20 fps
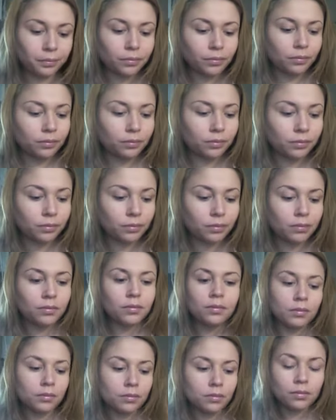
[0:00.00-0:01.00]

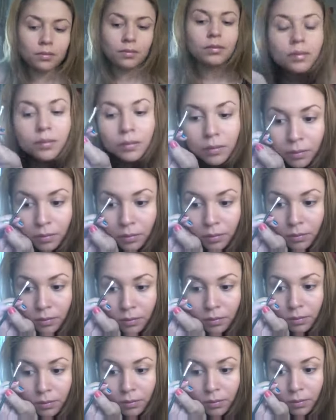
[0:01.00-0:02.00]

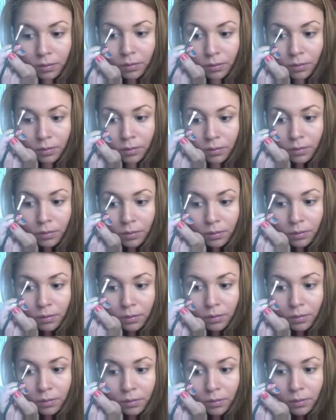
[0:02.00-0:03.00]

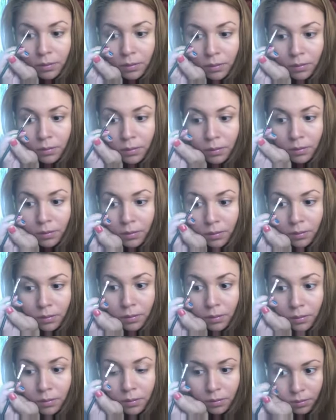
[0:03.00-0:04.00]

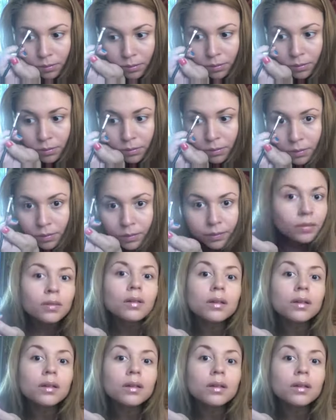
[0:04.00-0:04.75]
Nothing is said.